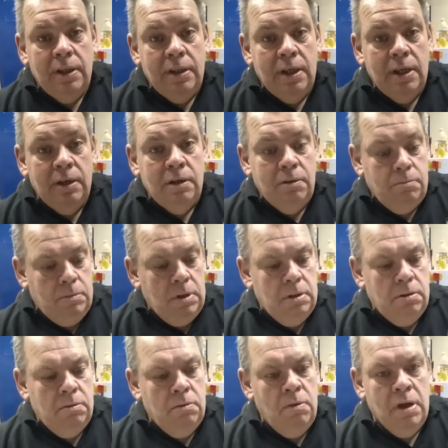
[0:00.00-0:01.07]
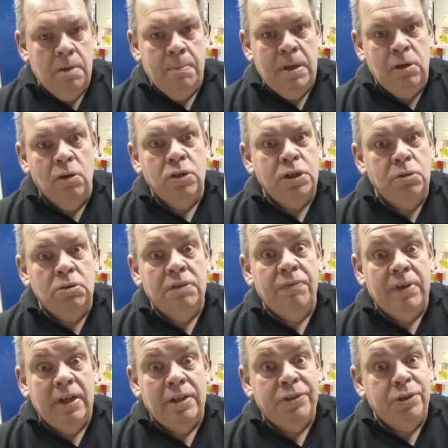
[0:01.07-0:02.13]
then I recommend not to use it
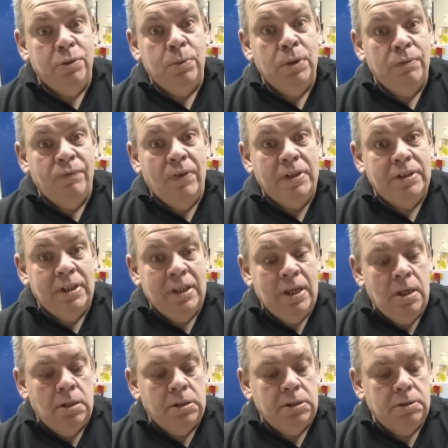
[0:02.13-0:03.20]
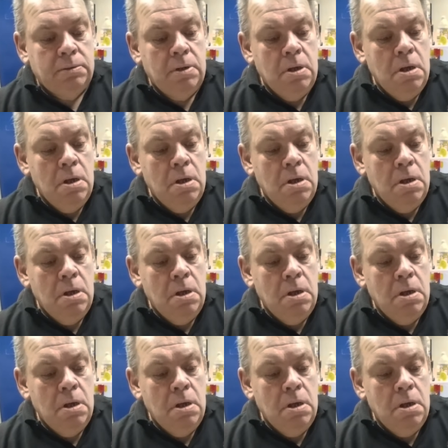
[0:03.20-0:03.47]
for next year. We'll find something else.